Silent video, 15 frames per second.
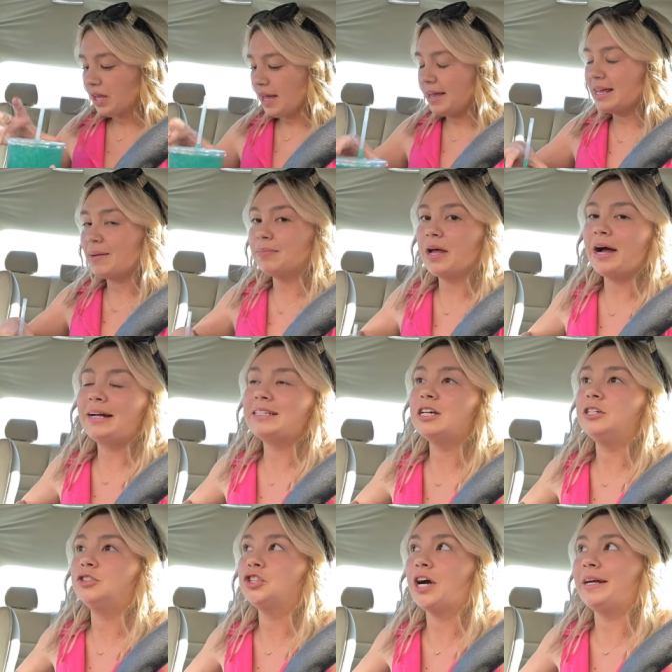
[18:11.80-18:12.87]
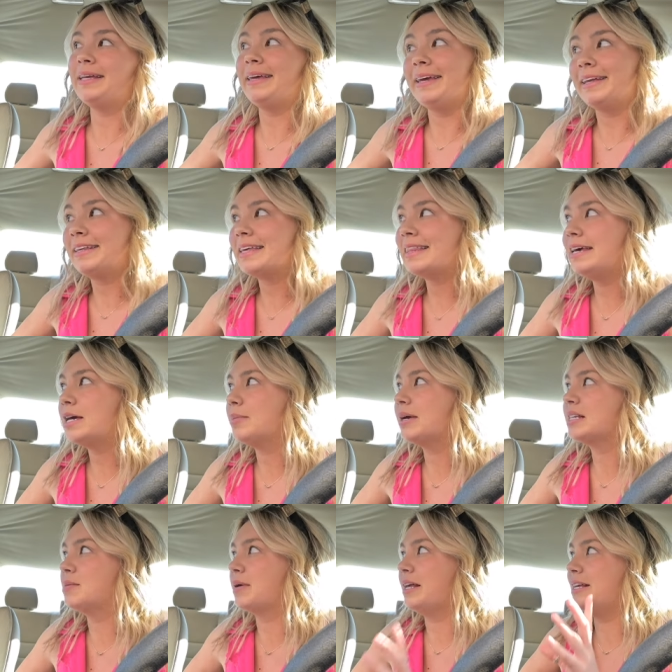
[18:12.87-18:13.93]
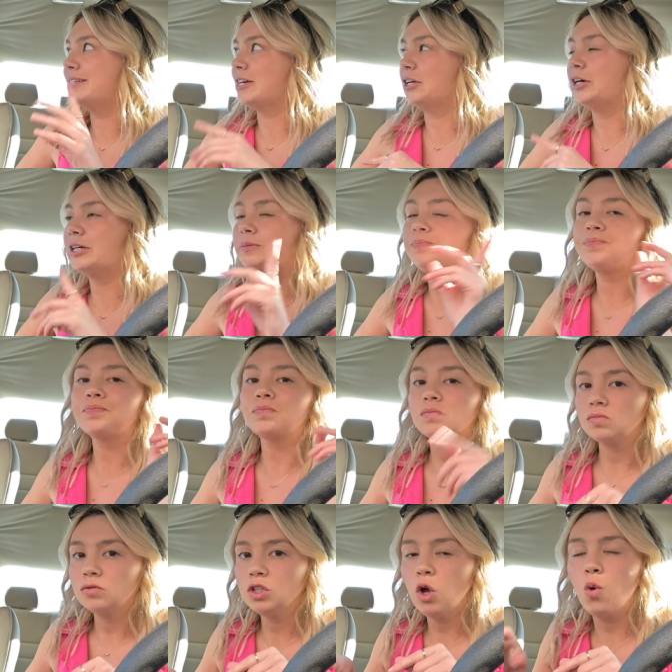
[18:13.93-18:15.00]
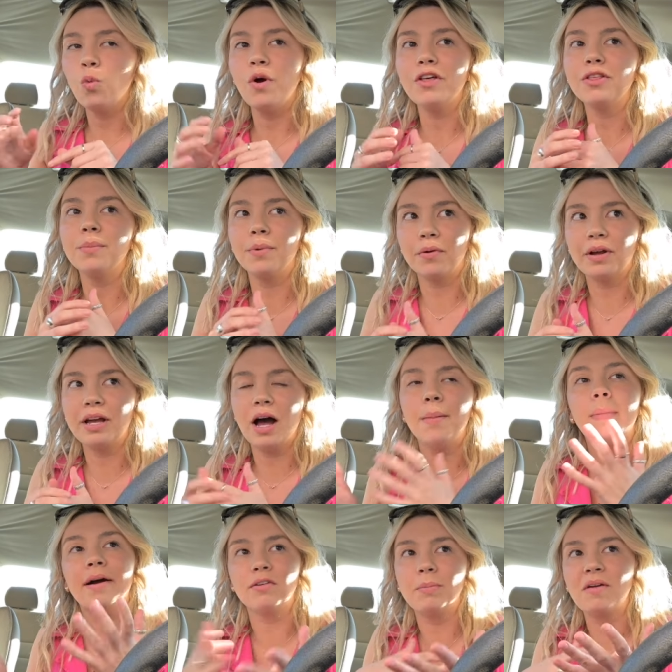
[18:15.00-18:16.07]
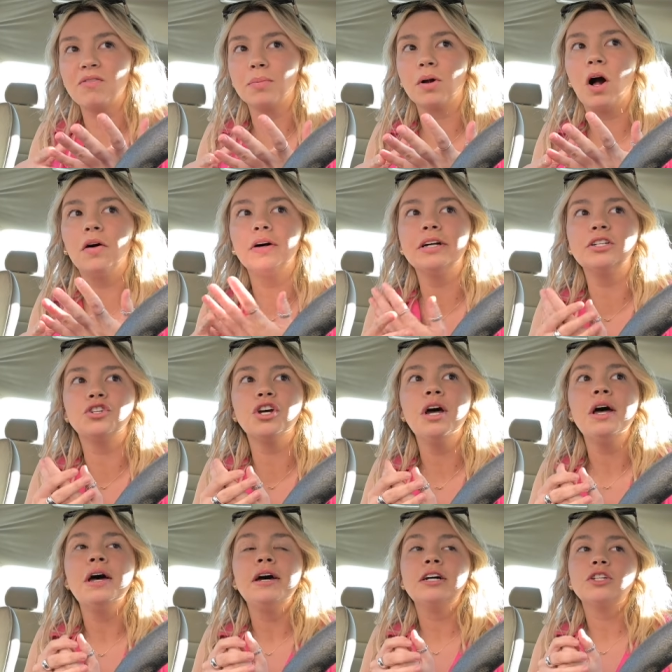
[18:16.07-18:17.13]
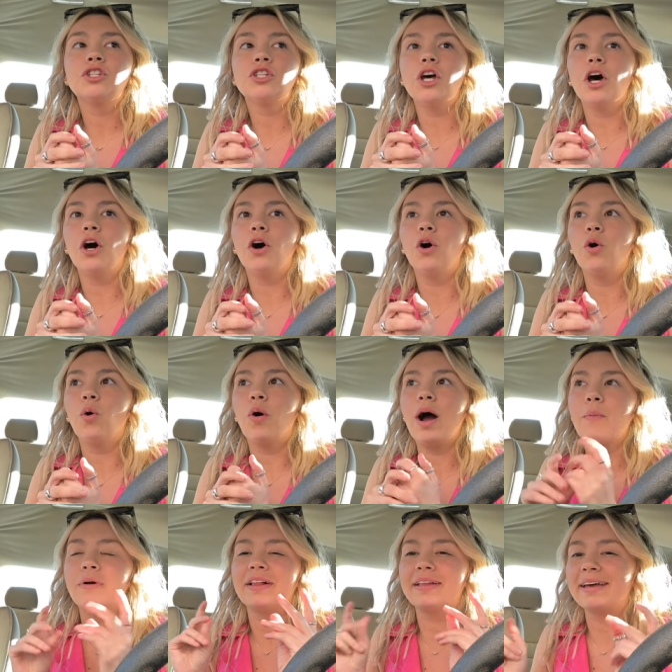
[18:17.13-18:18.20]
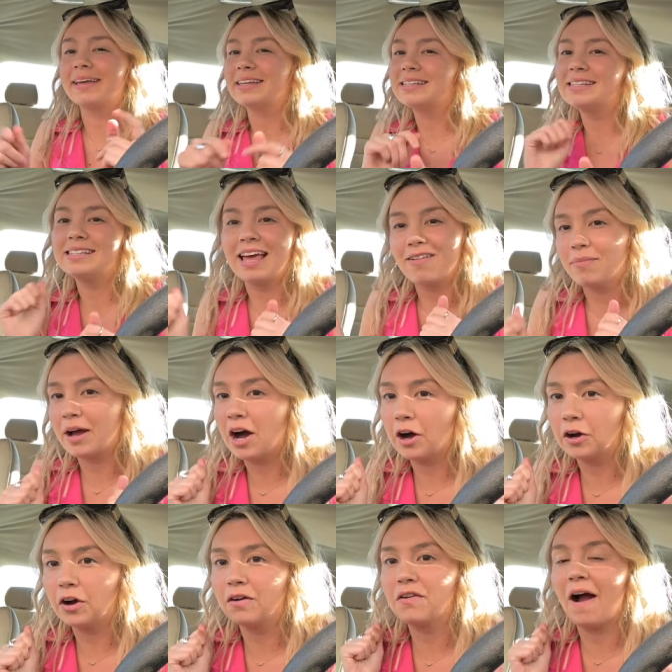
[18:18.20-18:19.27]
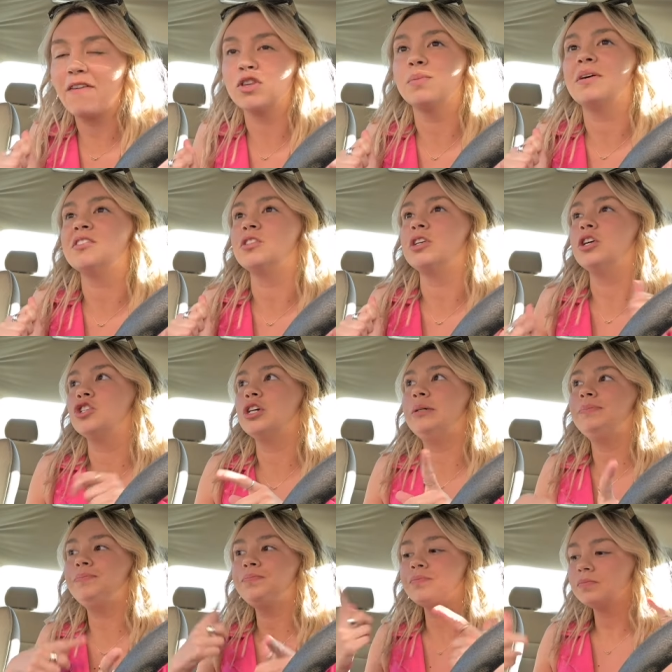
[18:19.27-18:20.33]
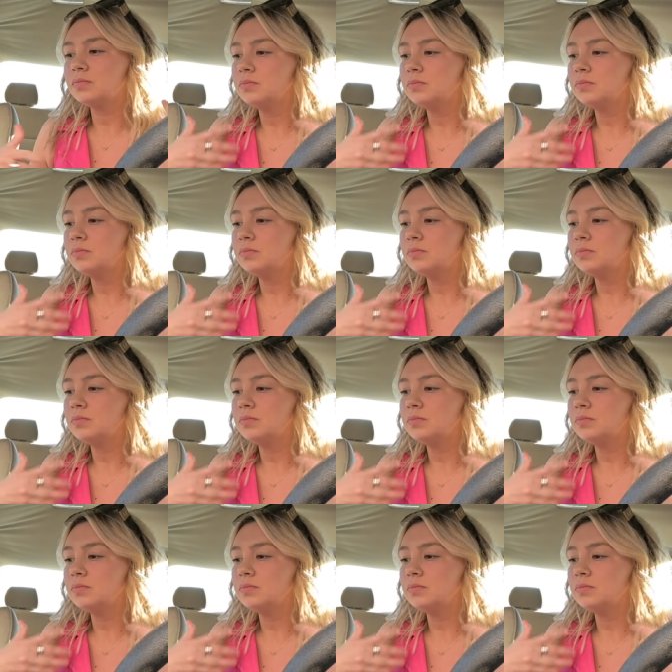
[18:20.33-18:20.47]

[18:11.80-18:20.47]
And I'm not trying to eat anything because I'm getting dinner with Maria, my roommate from college. So I want to like save my hunger for after the presentation.